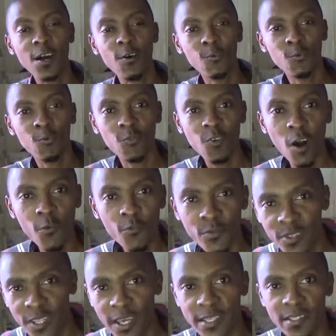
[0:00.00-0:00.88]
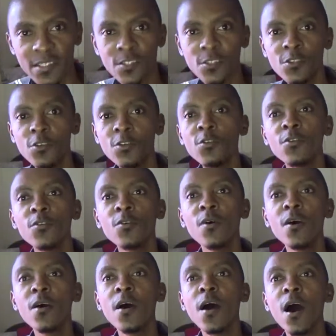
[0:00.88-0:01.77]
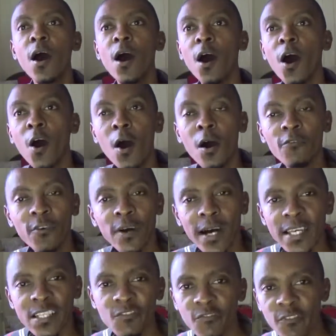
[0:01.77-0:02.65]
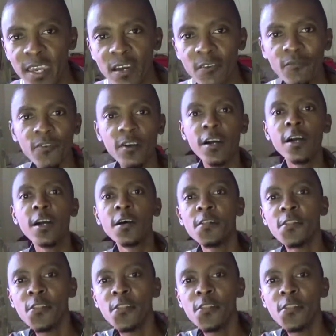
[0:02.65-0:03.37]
around us, to offer us favor,